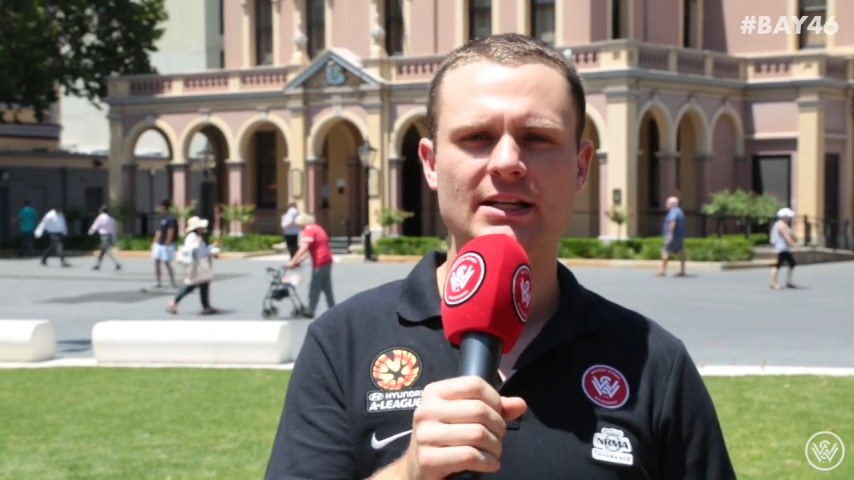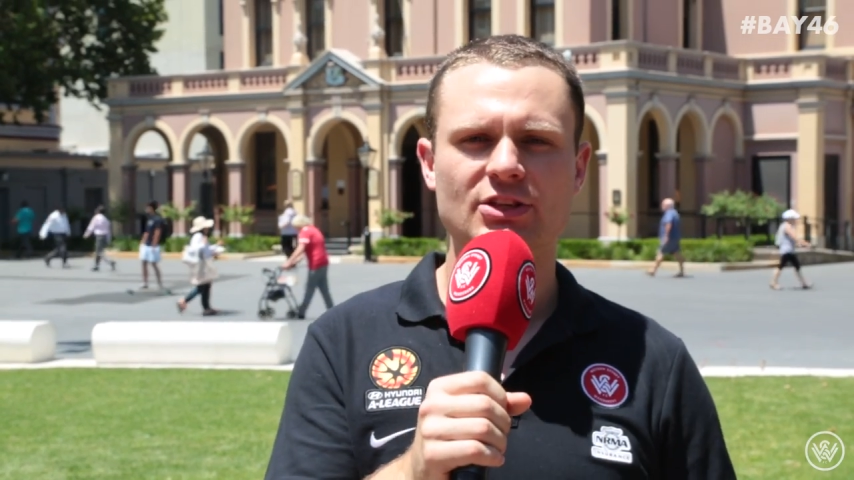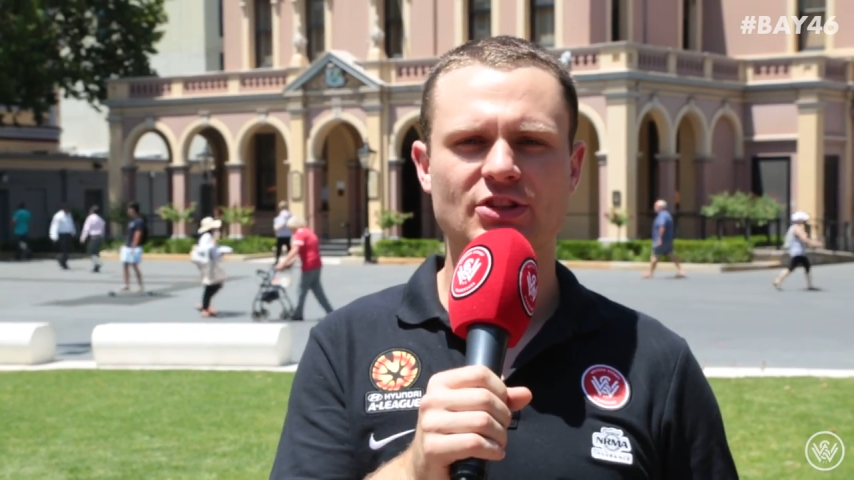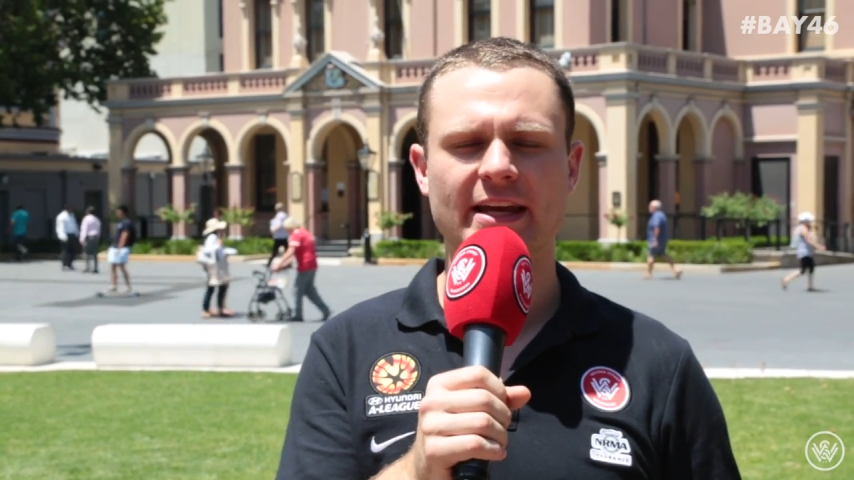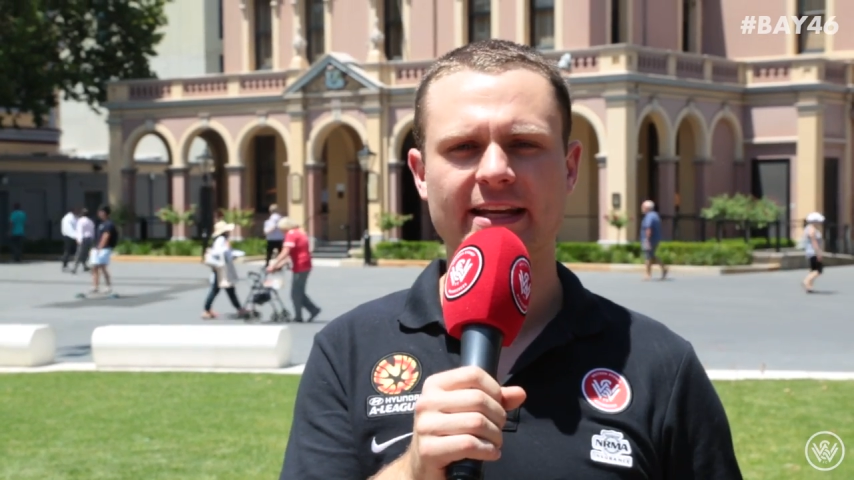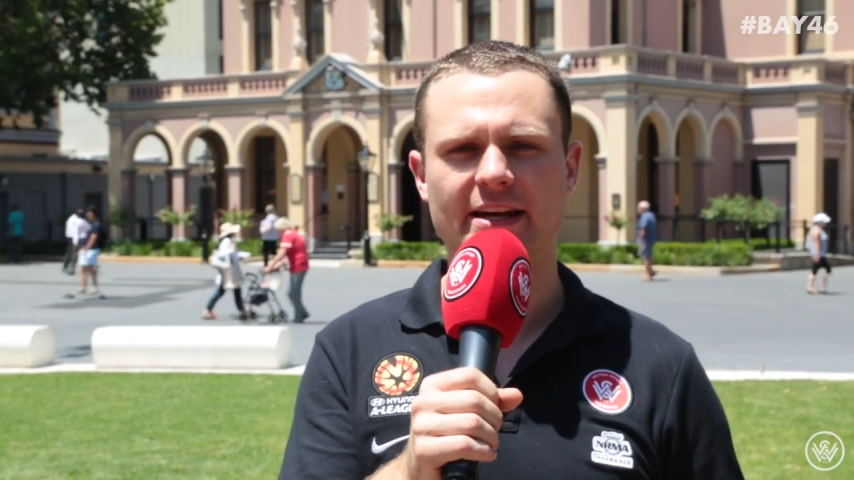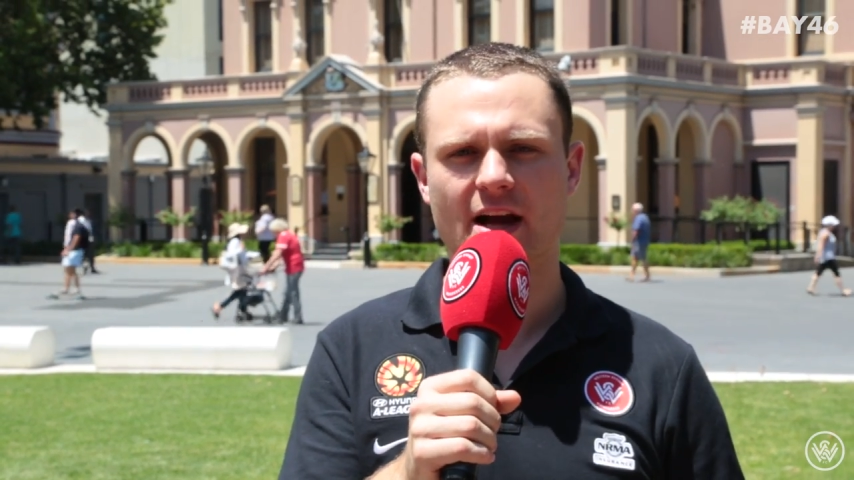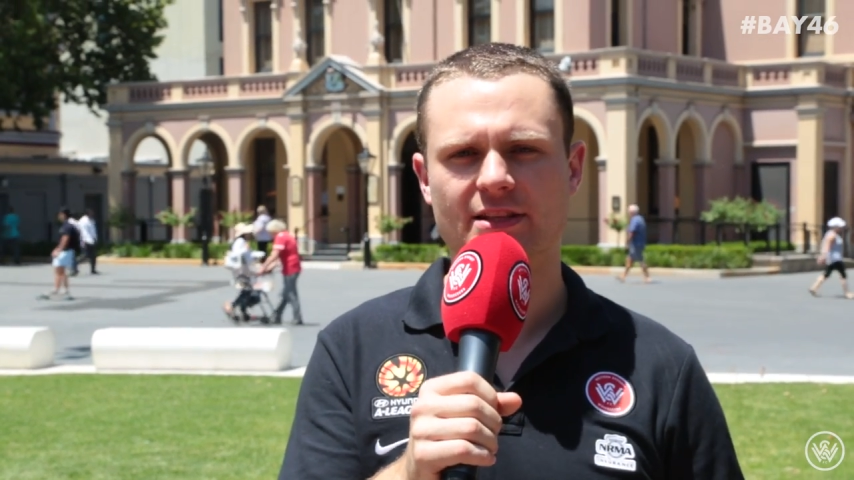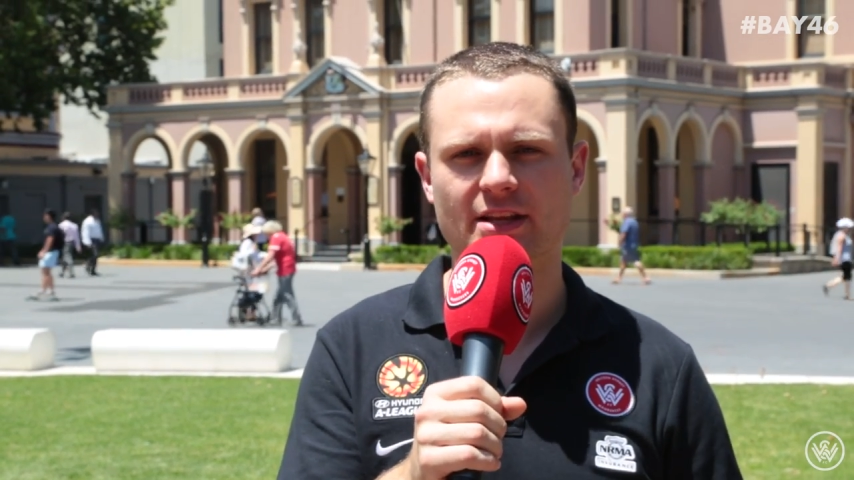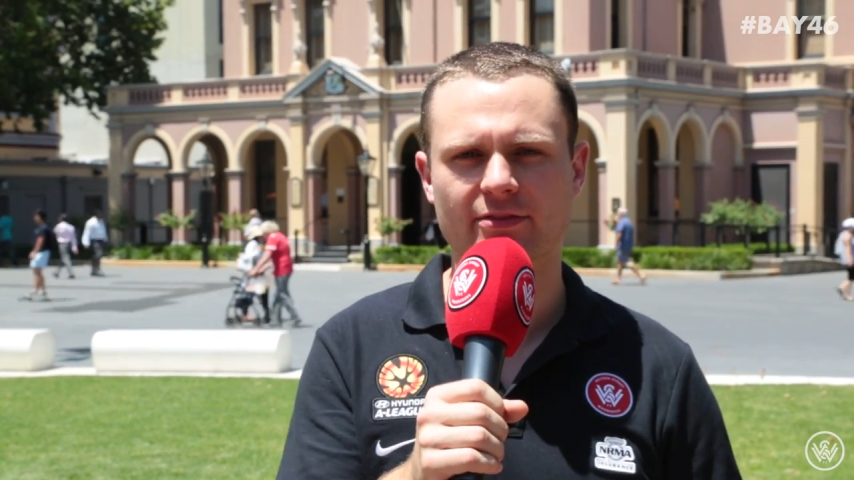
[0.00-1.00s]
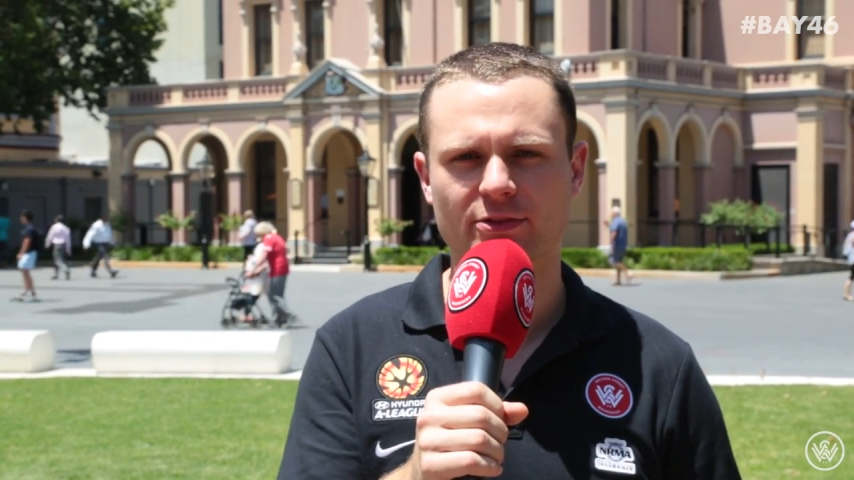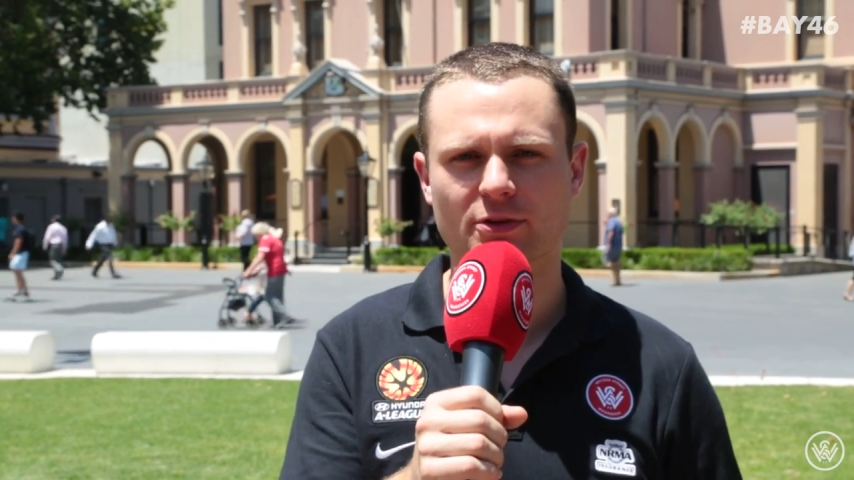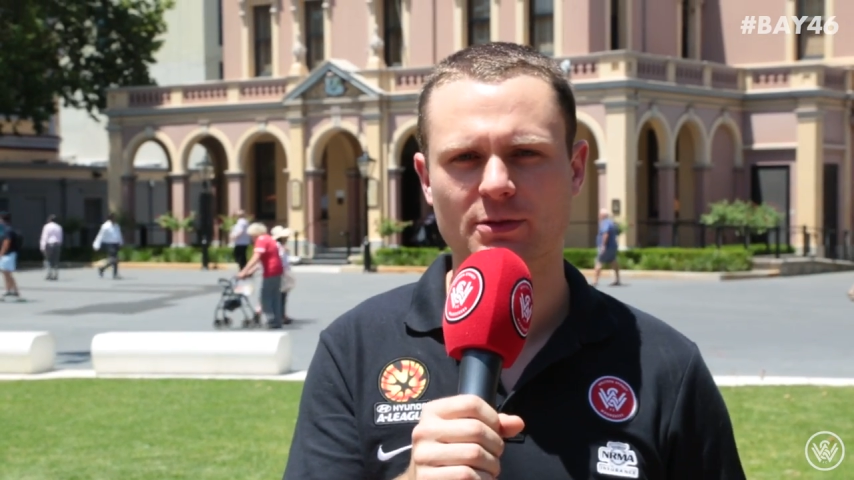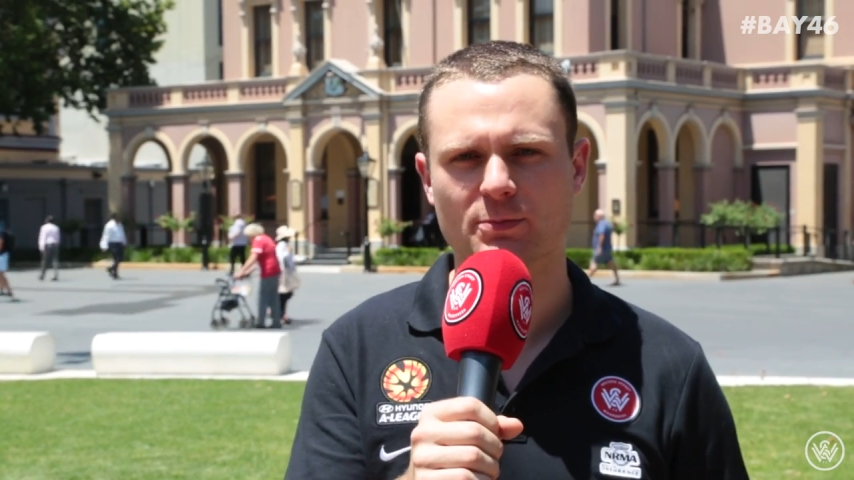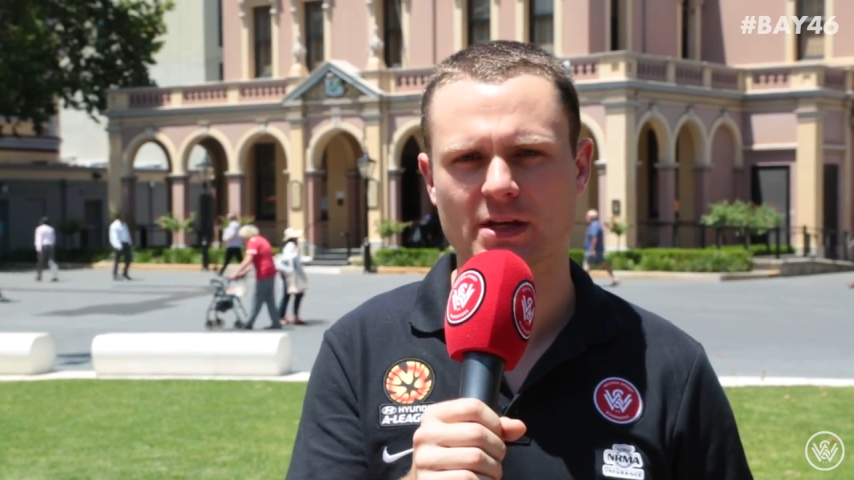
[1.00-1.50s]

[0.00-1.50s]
Saturday night, 7.30